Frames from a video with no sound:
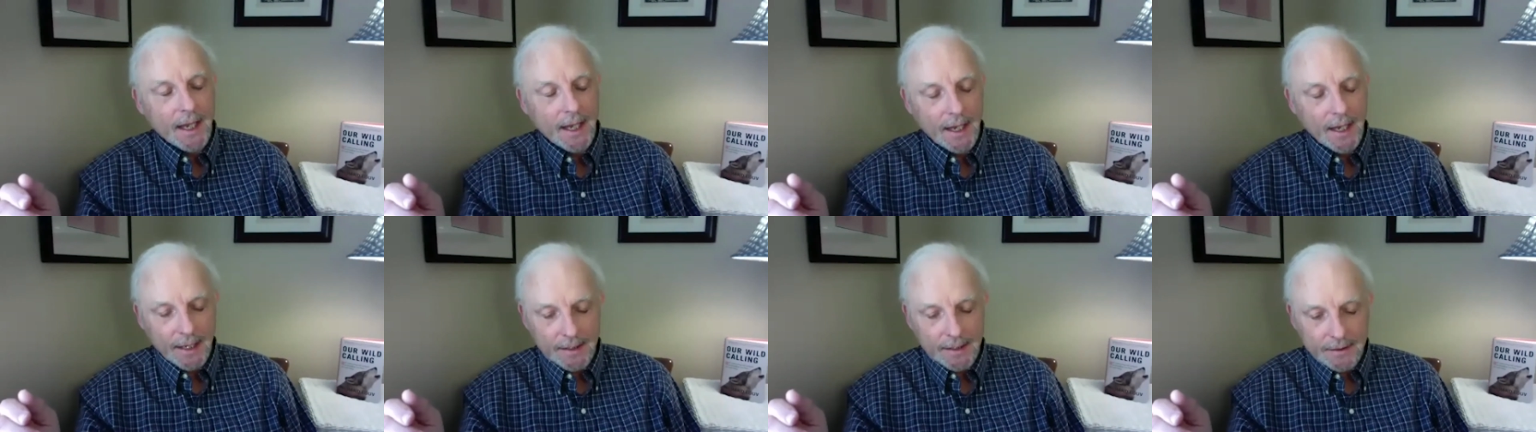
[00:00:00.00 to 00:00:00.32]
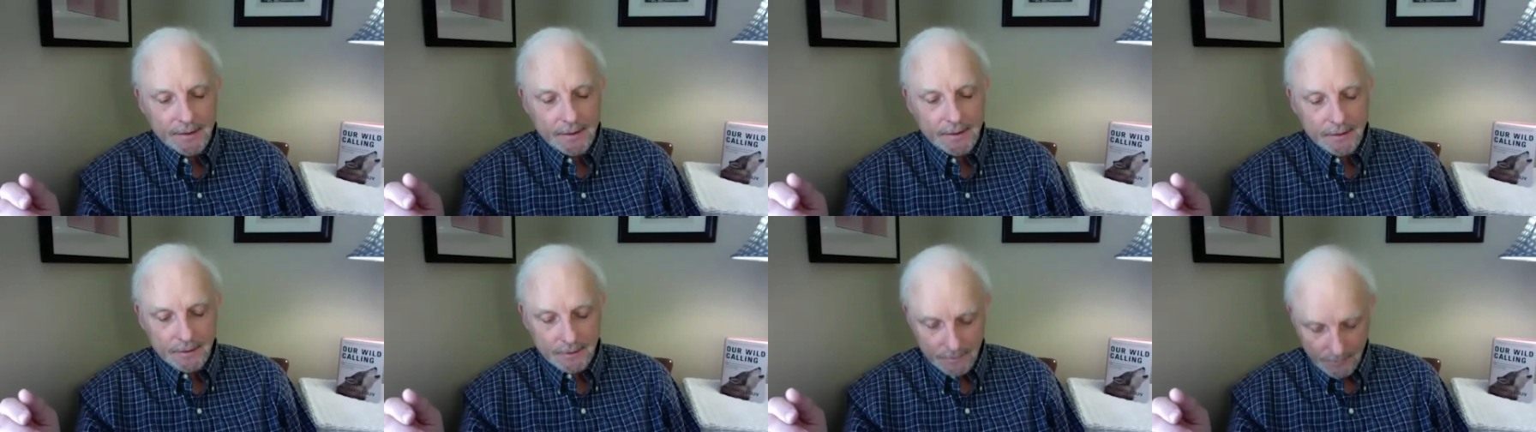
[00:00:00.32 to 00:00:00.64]
and
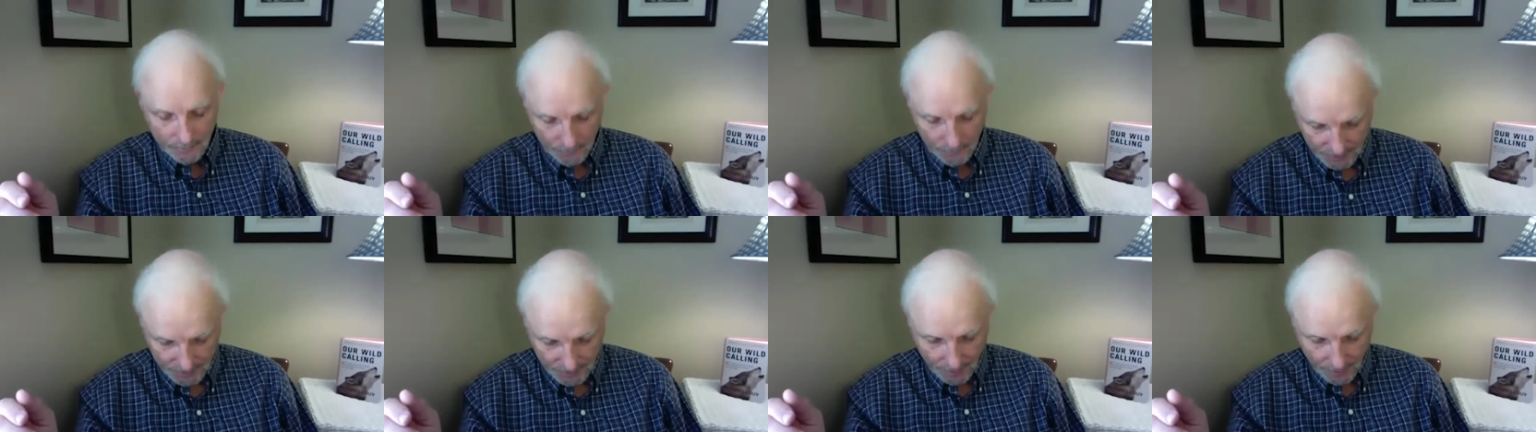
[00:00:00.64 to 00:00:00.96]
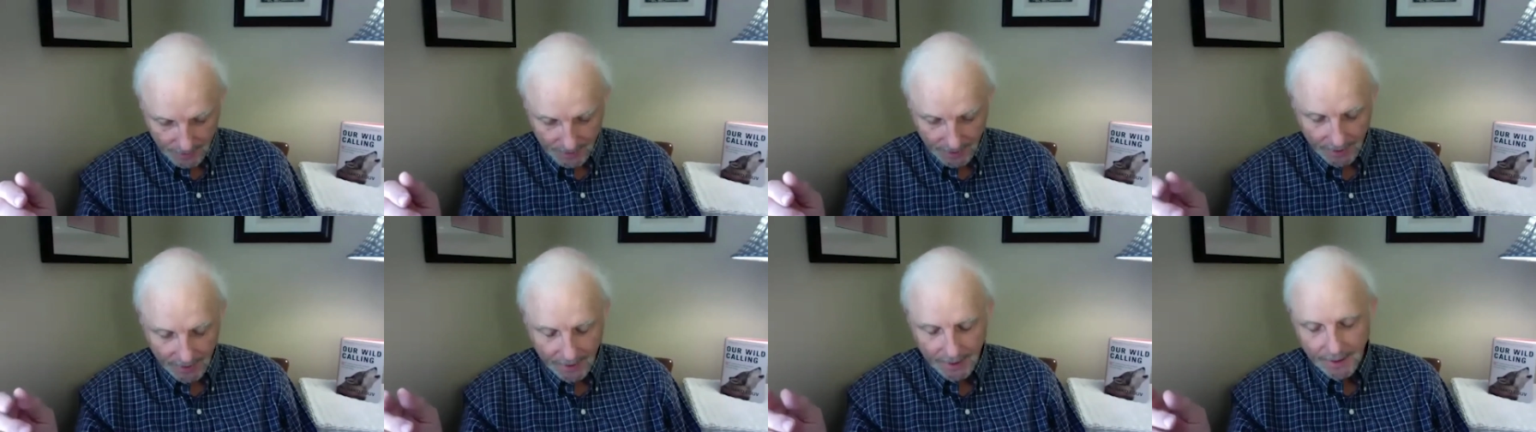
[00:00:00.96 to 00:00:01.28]
it was
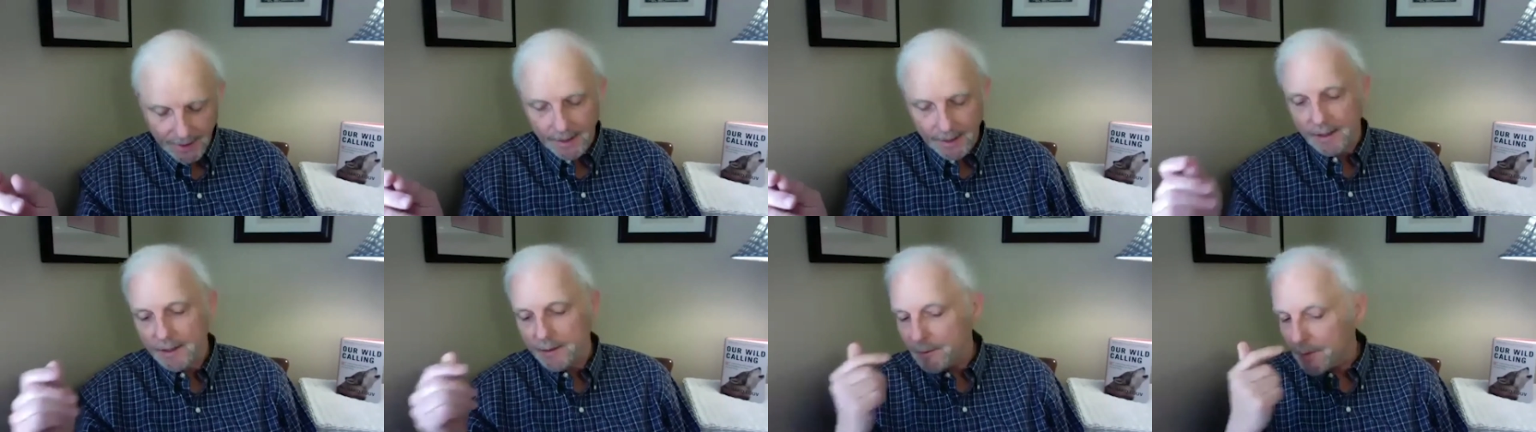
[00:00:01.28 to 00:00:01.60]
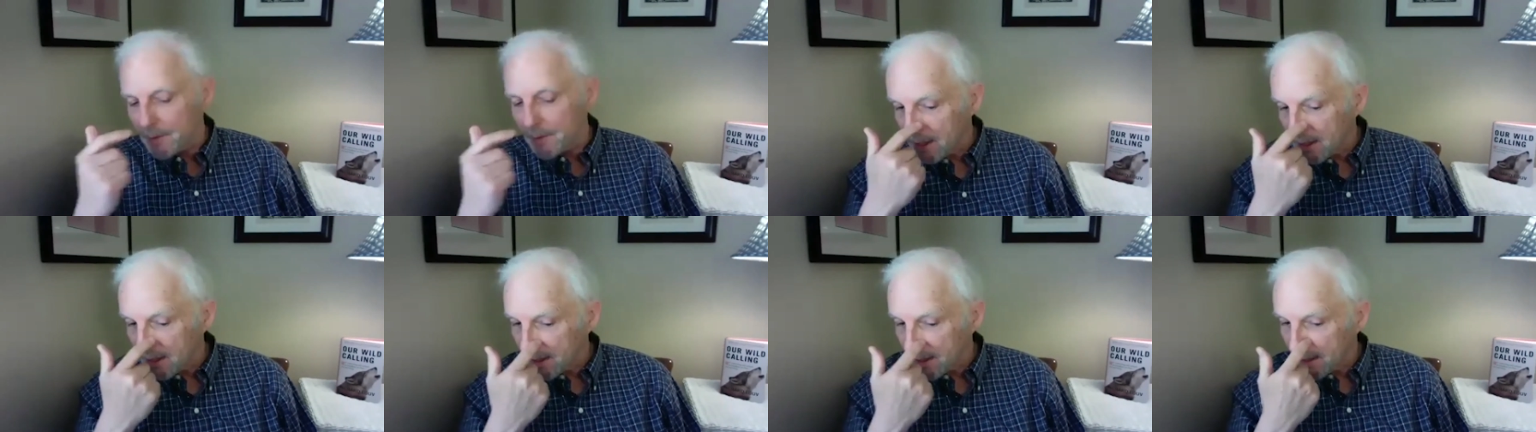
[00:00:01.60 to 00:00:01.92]
looking down at
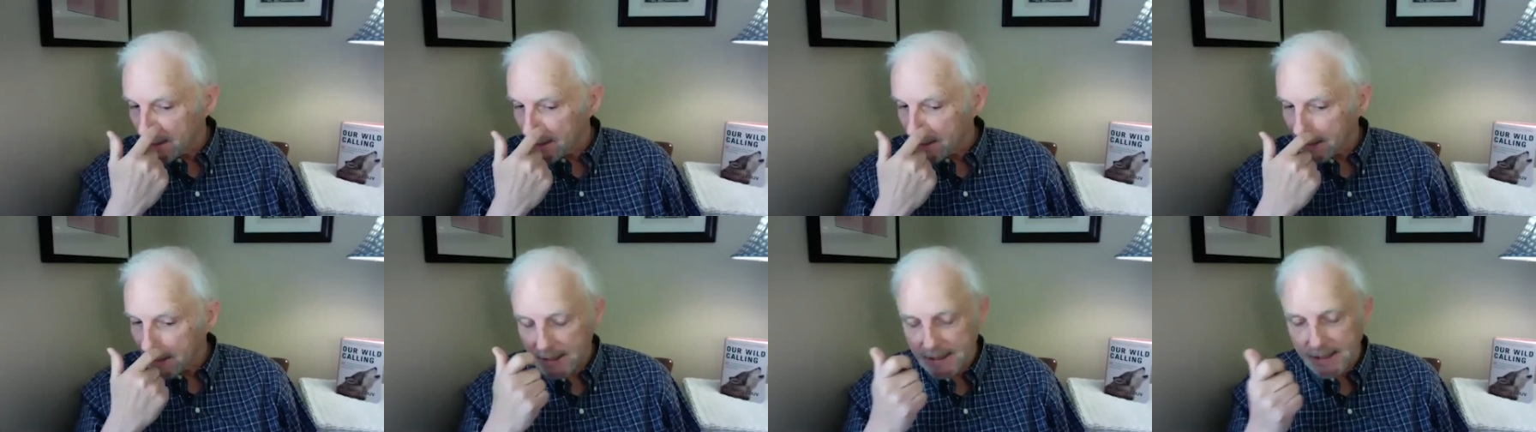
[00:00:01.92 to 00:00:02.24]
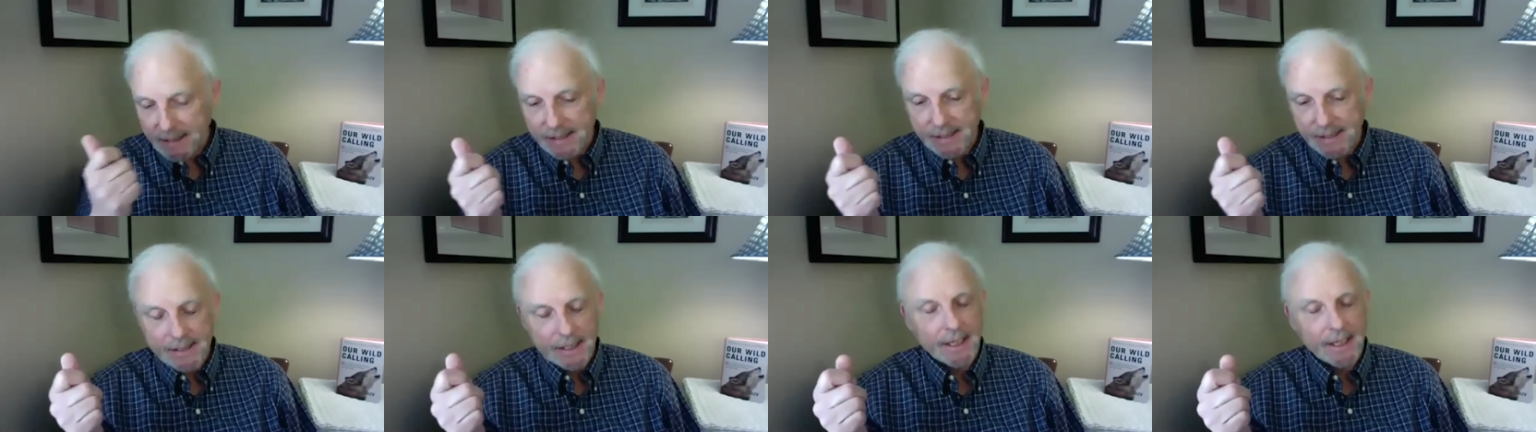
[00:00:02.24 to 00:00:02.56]
me, and it
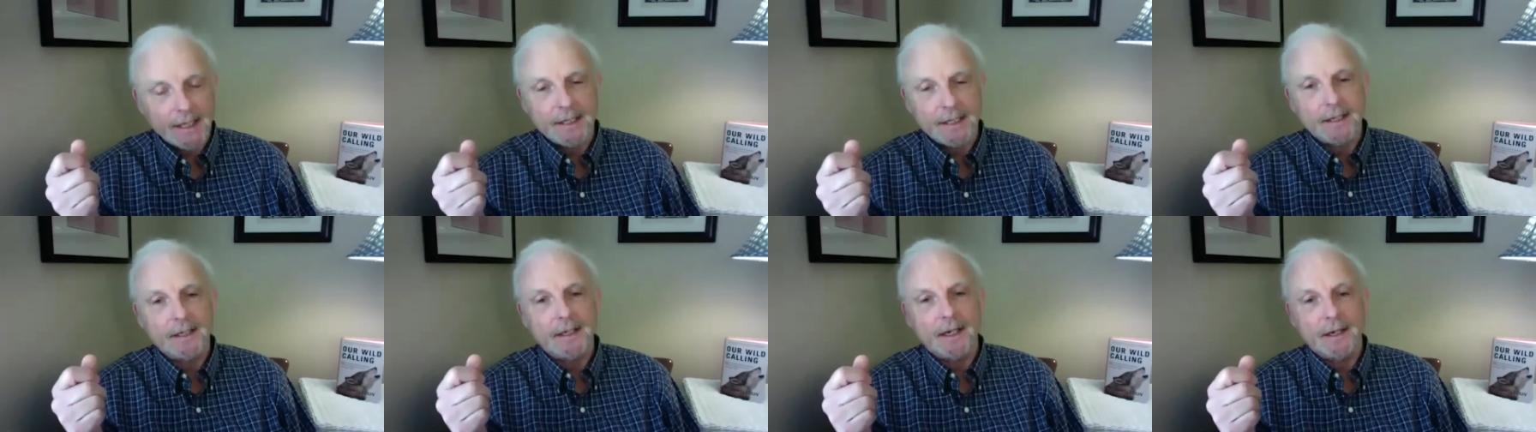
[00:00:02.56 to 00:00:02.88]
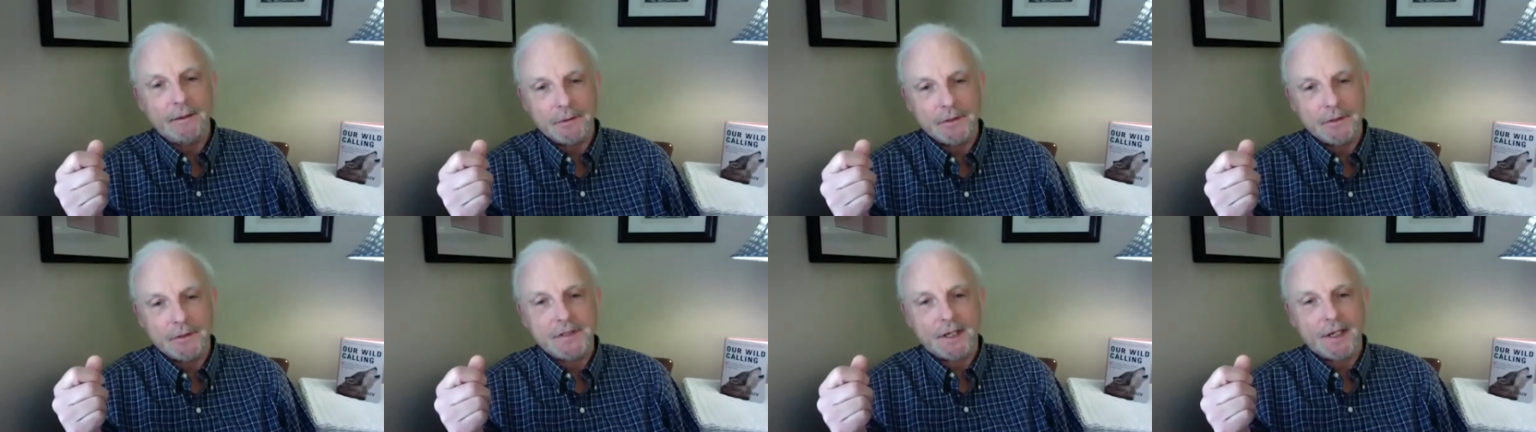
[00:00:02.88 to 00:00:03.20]
decided
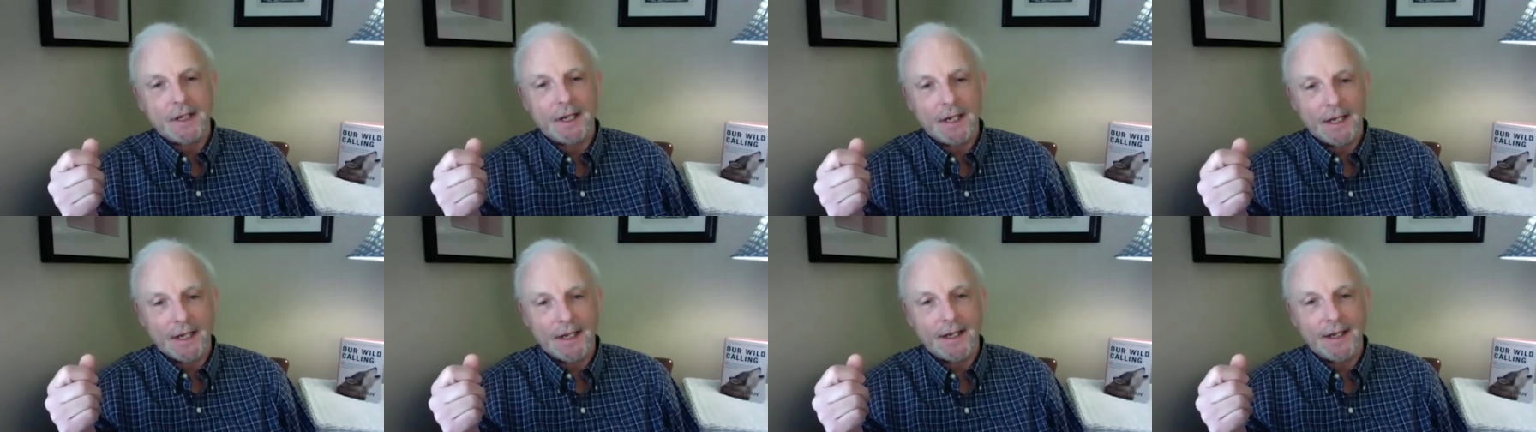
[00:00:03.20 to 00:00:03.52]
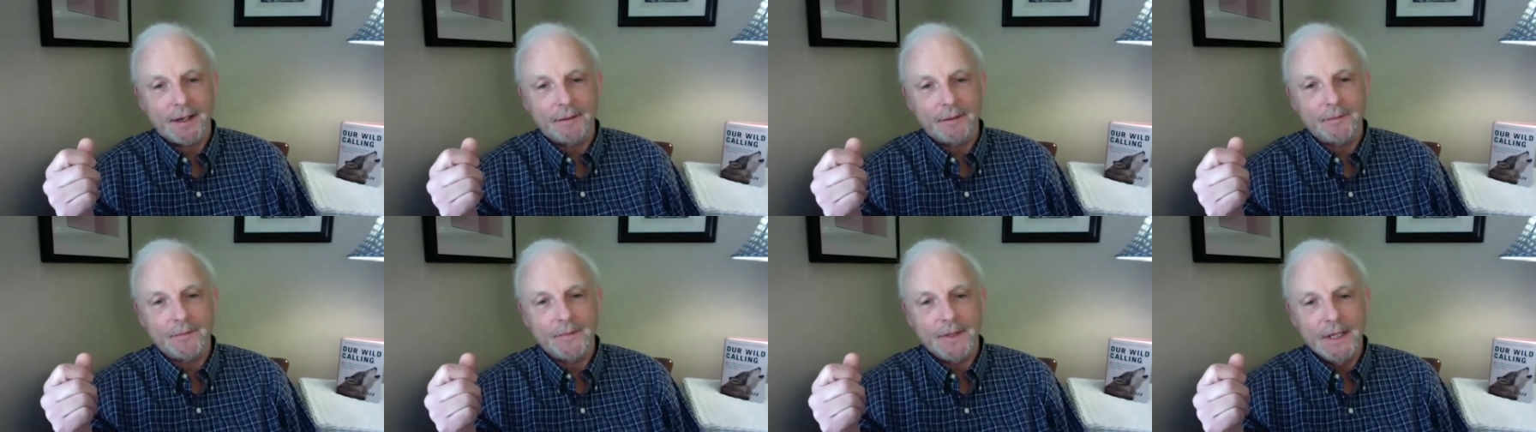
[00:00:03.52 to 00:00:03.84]
I was a
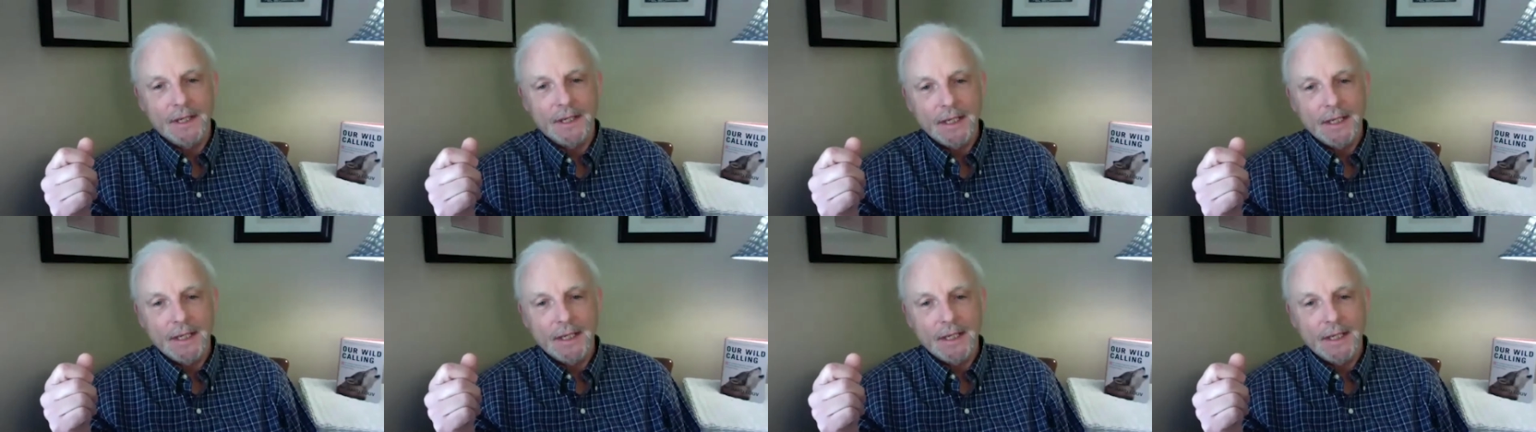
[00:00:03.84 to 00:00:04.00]
clam,